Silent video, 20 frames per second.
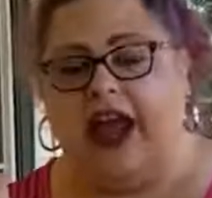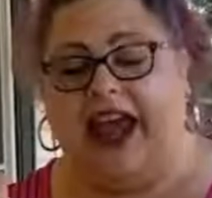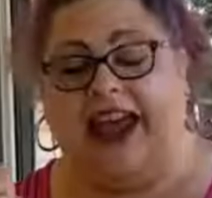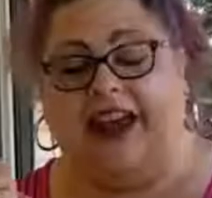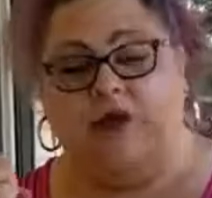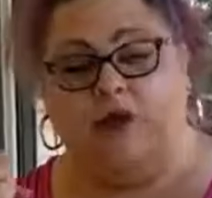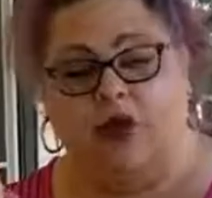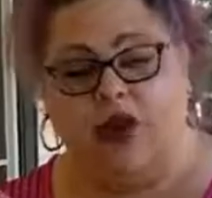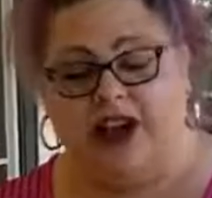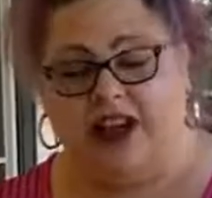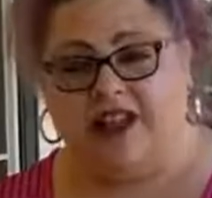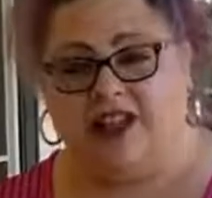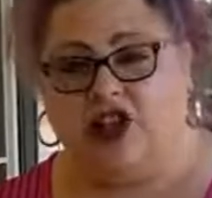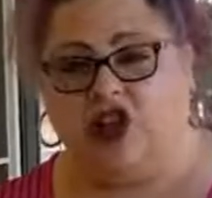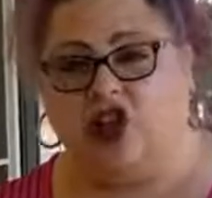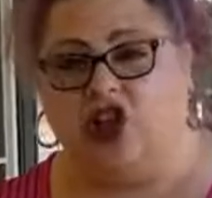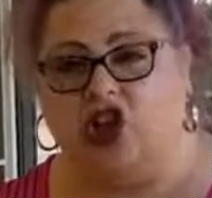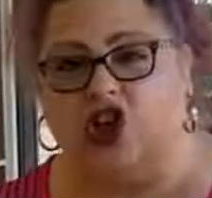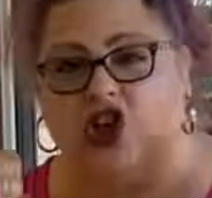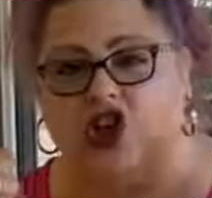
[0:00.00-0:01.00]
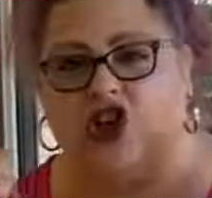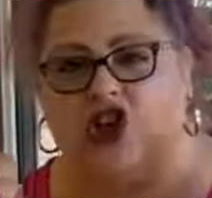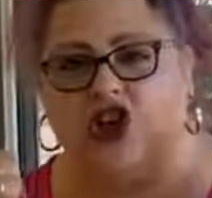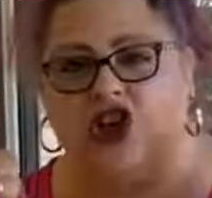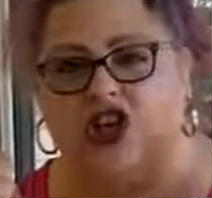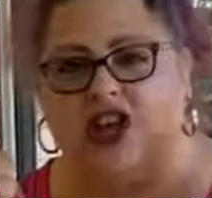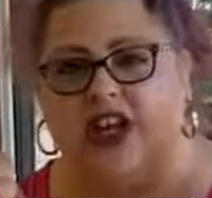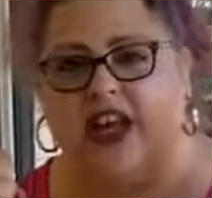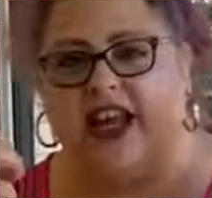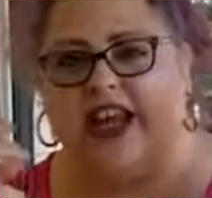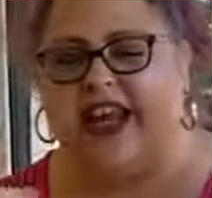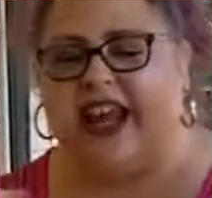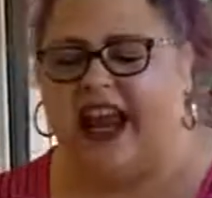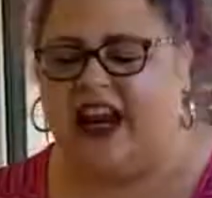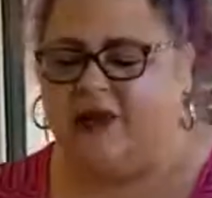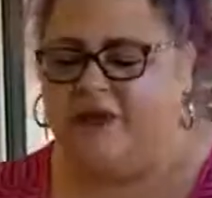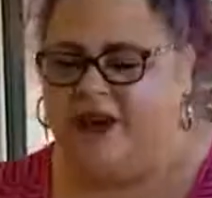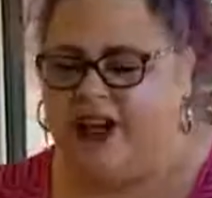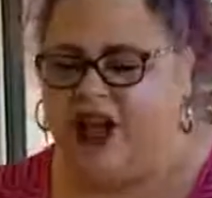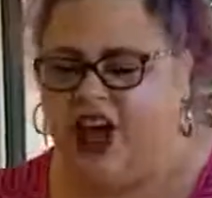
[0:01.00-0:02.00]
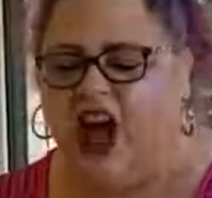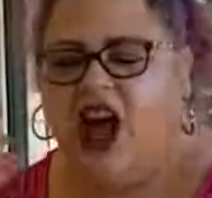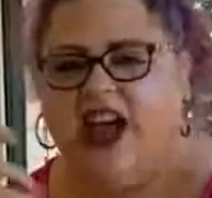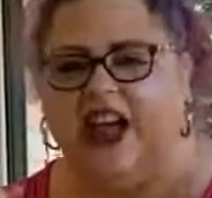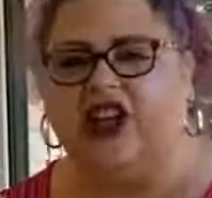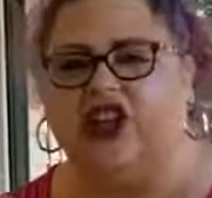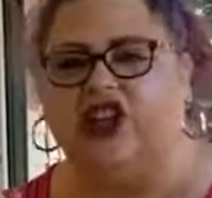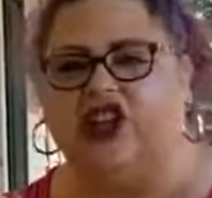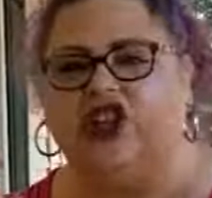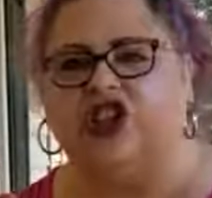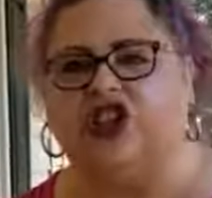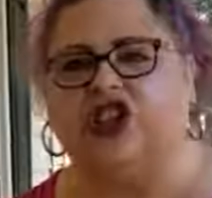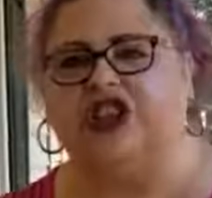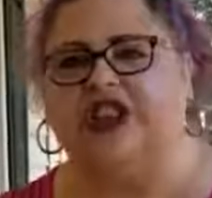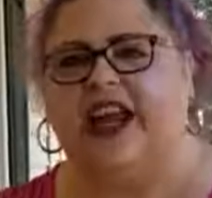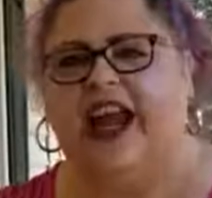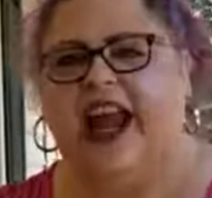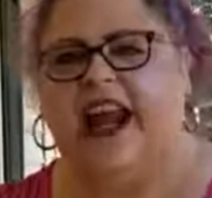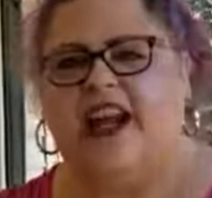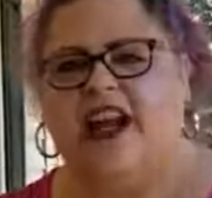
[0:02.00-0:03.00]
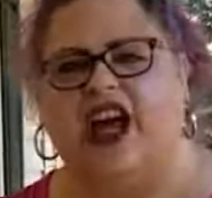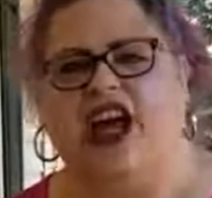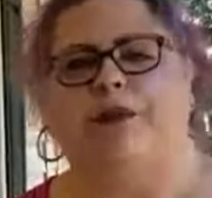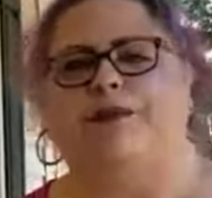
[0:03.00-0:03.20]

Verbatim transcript: And what is learned can be unlearned and